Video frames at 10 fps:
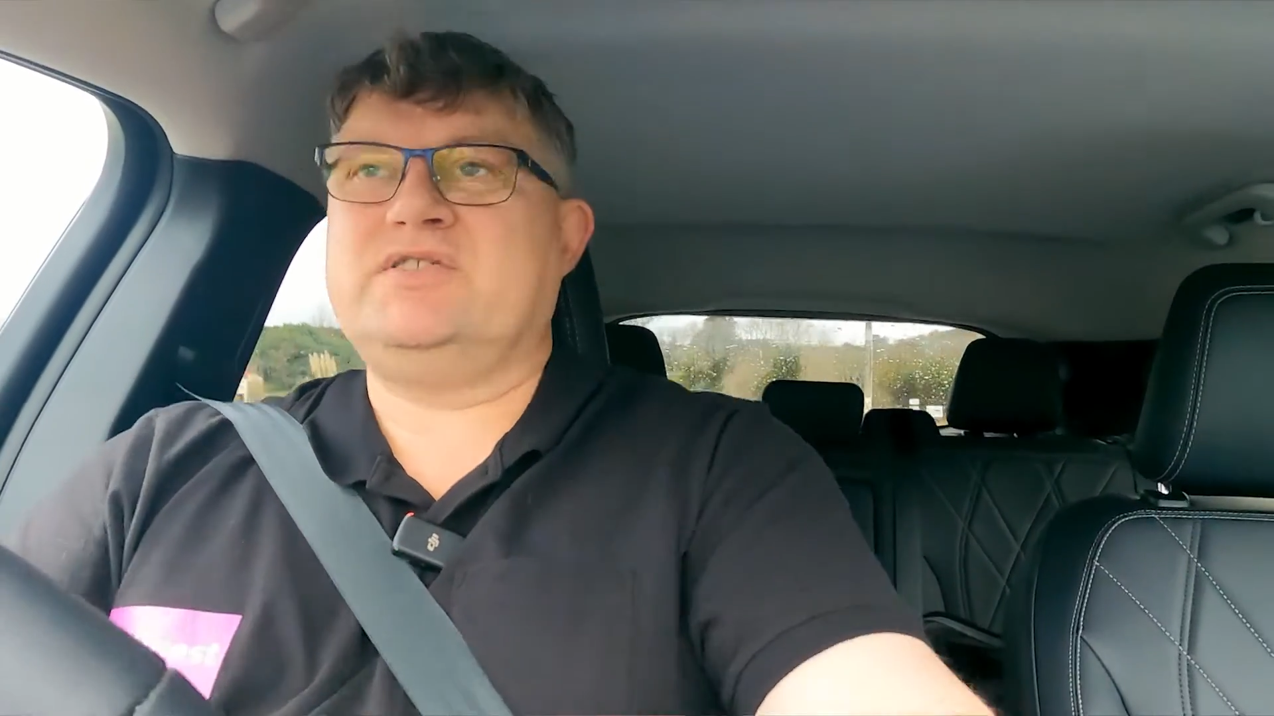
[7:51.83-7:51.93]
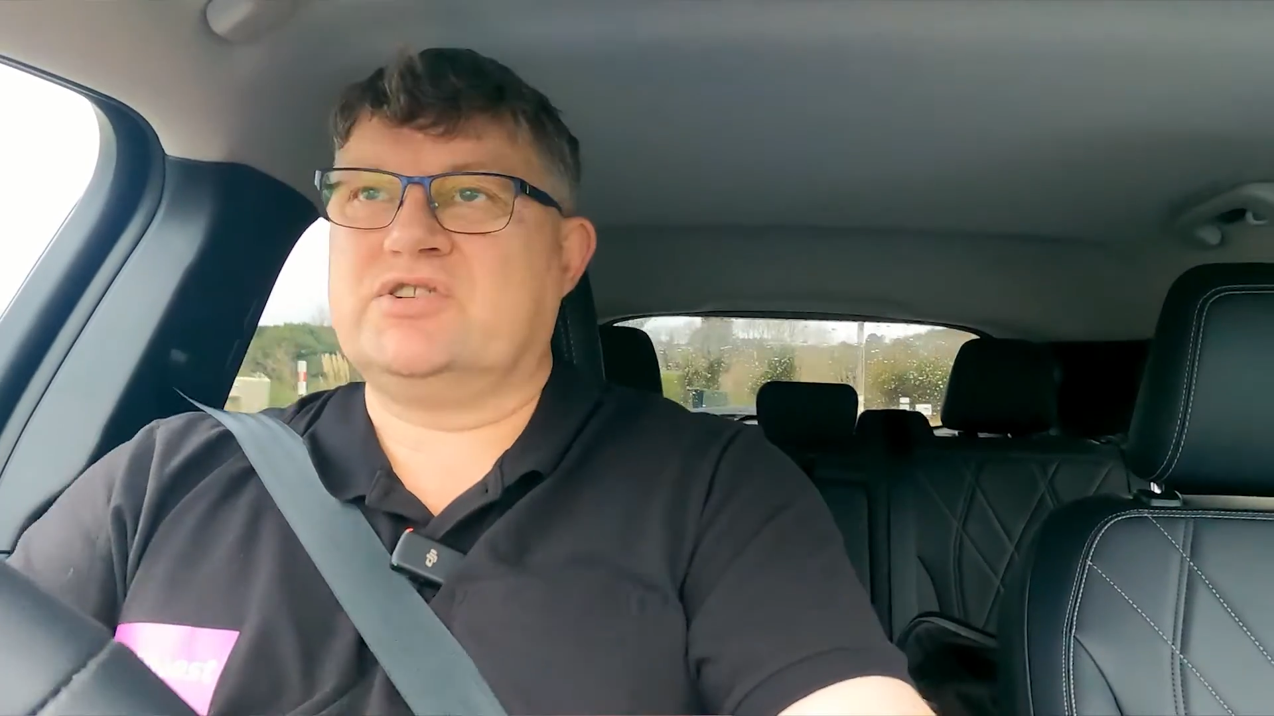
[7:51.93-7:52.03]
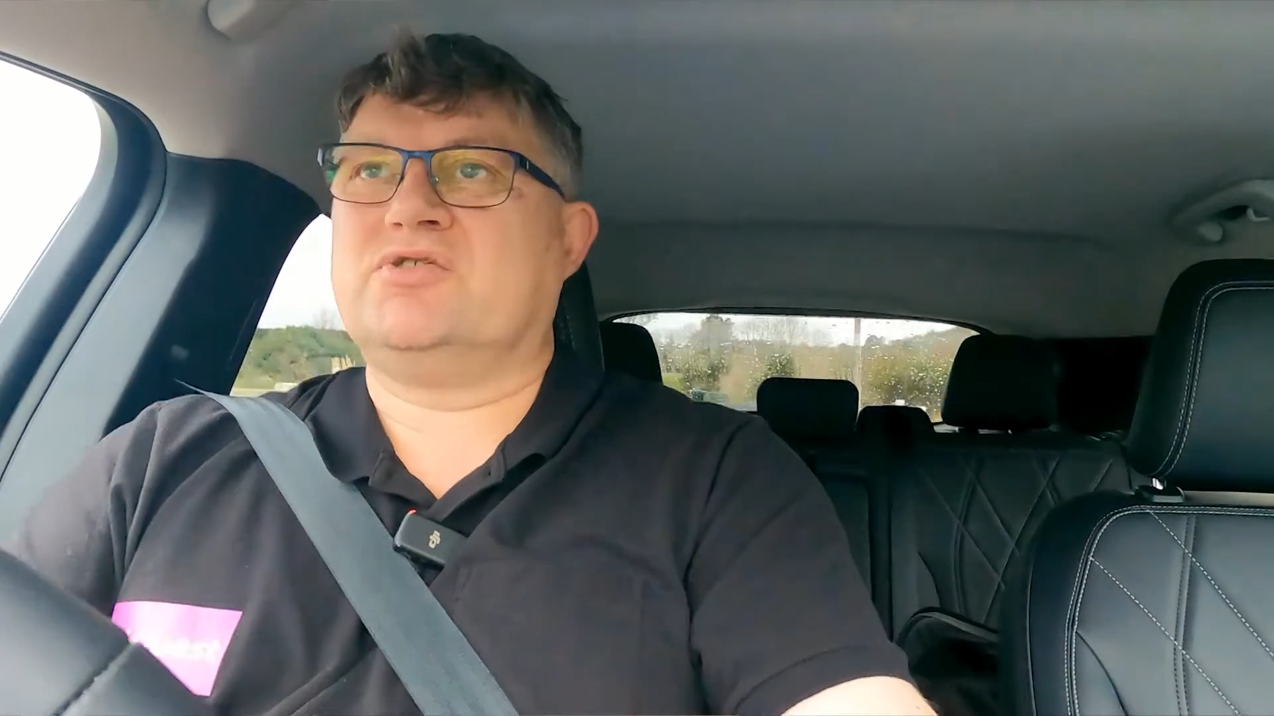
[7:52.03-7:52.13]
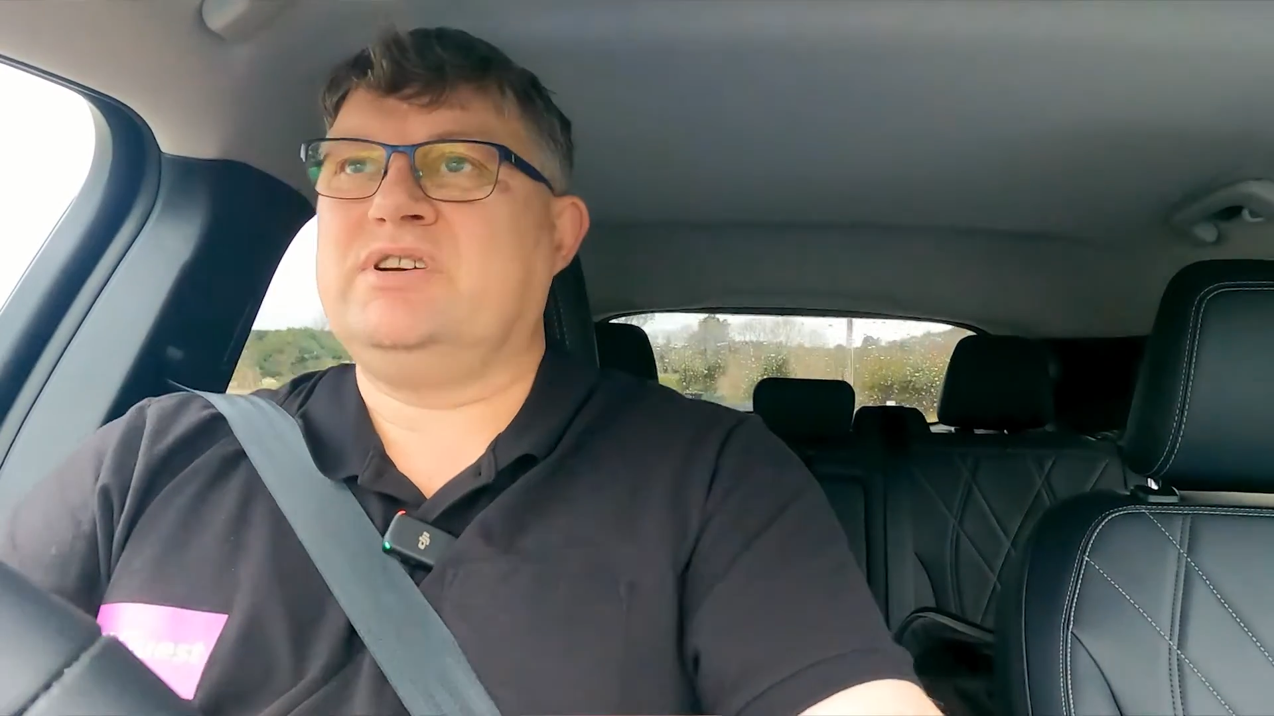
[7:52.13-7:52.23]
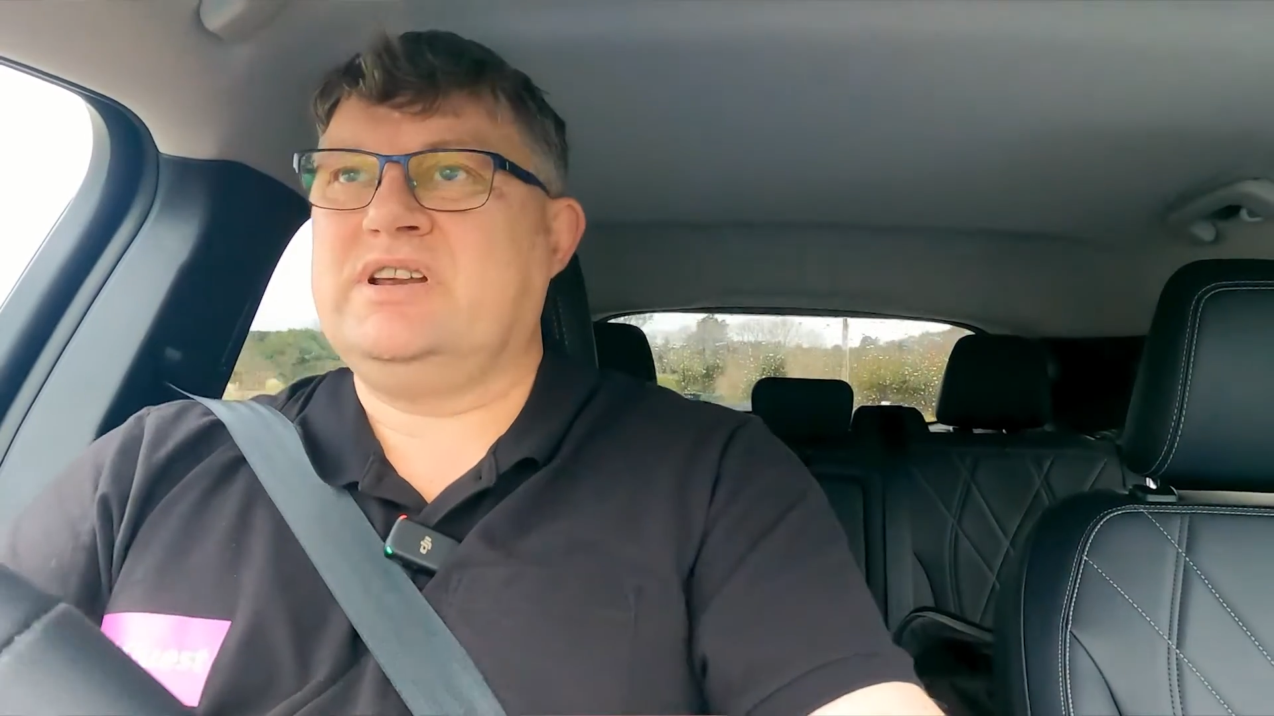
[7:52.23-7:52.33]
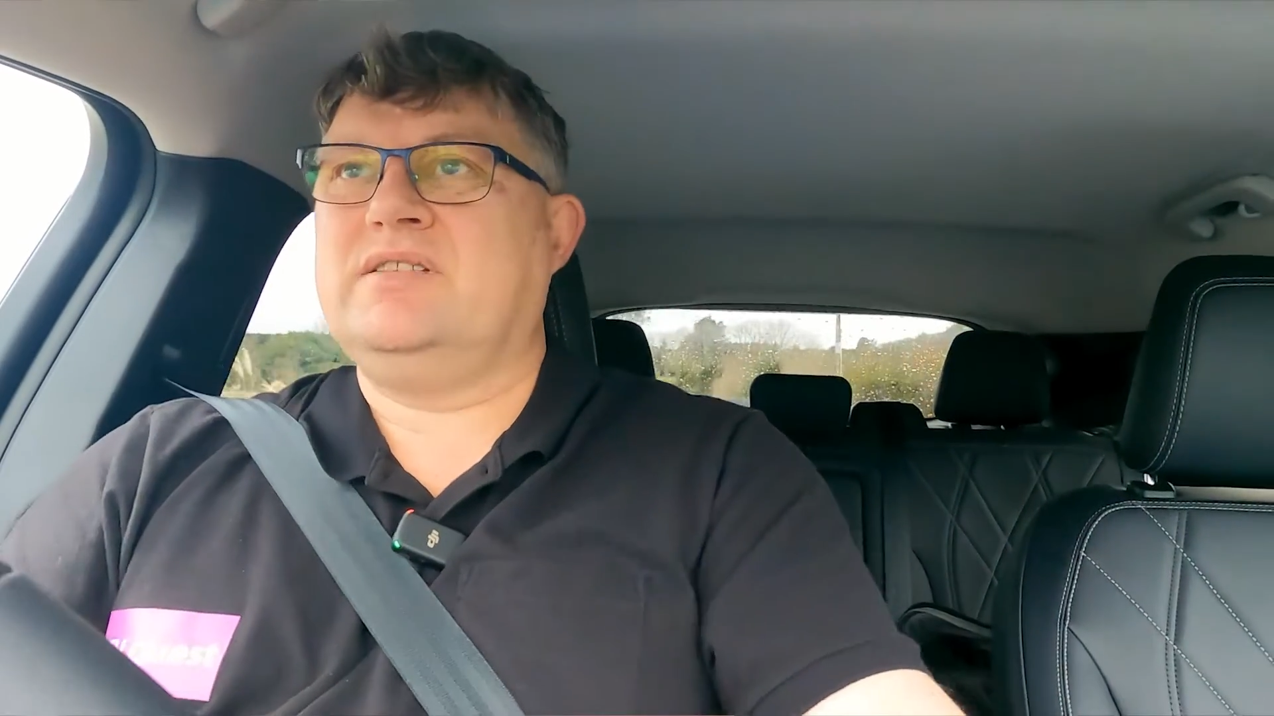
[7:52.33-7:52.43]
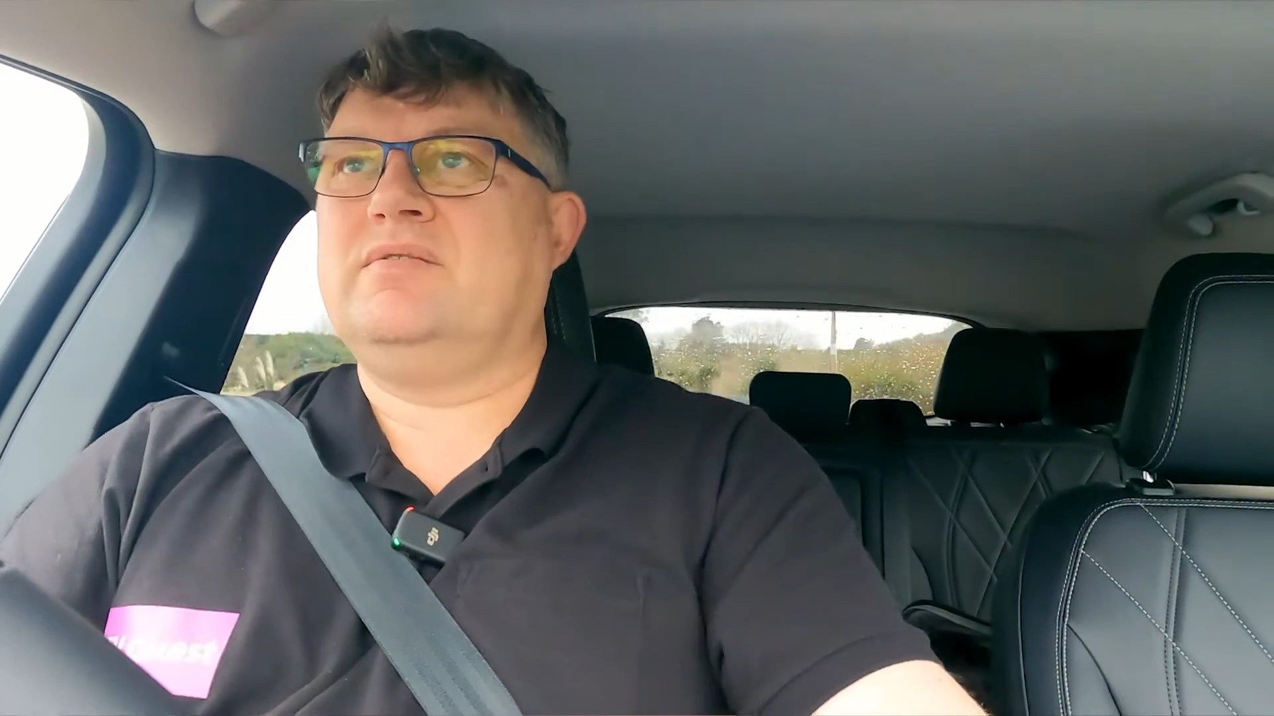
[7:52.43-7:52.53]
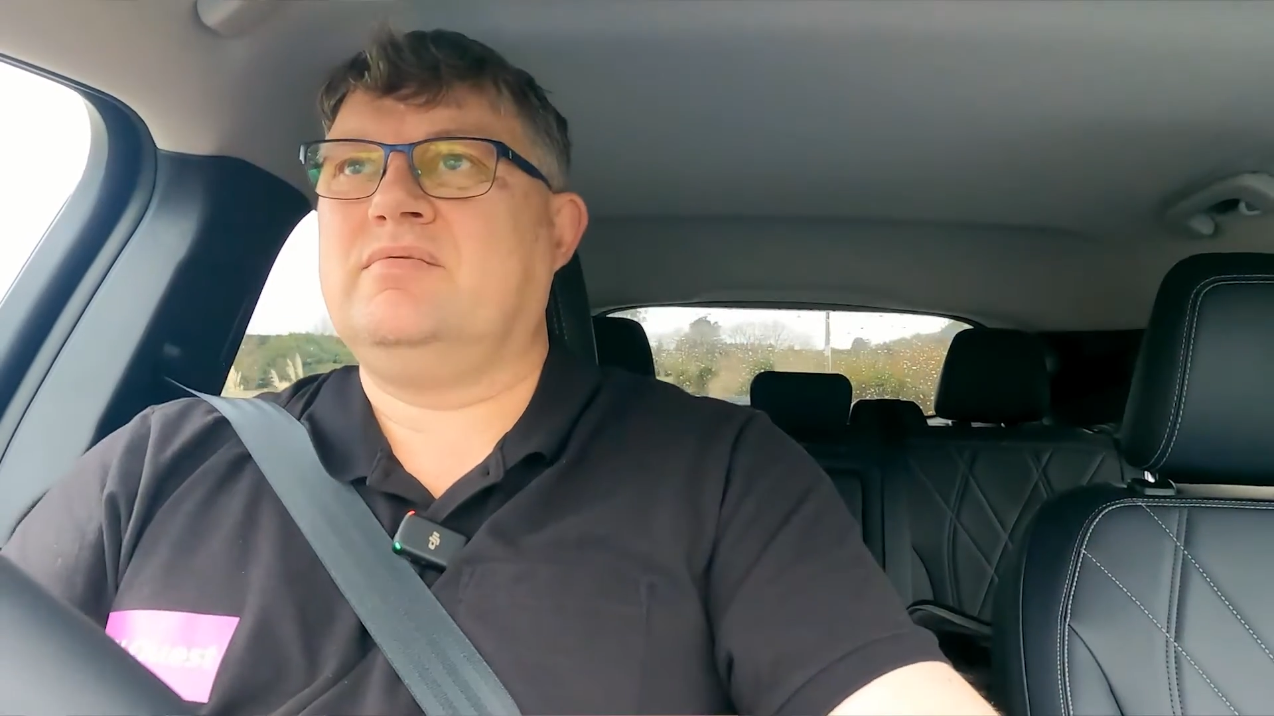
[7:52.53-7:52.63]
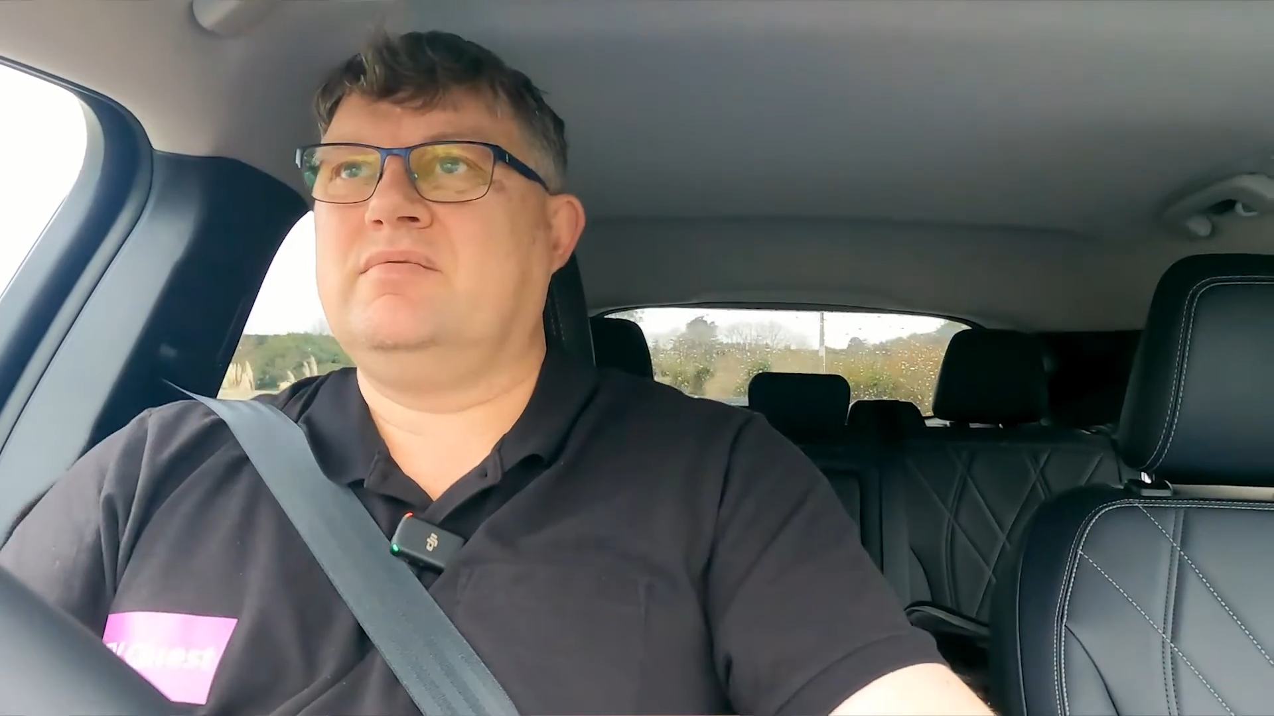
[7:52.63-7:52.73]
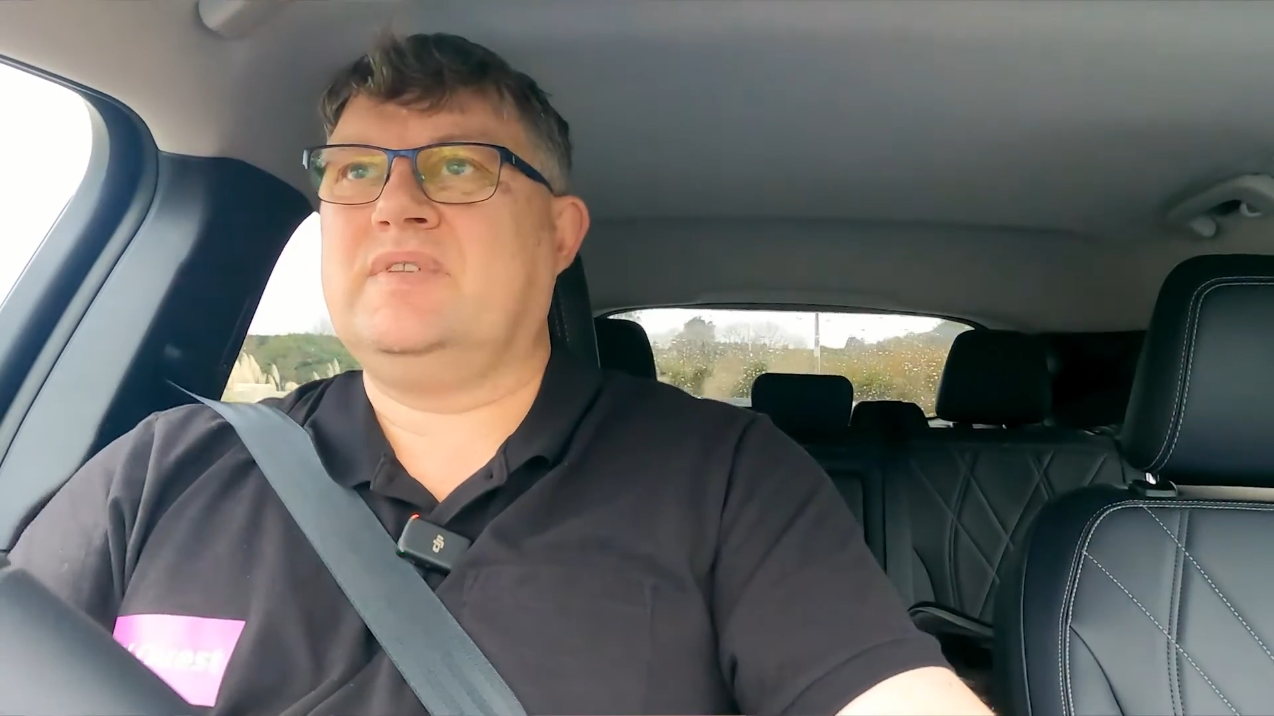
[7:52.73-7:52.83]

screen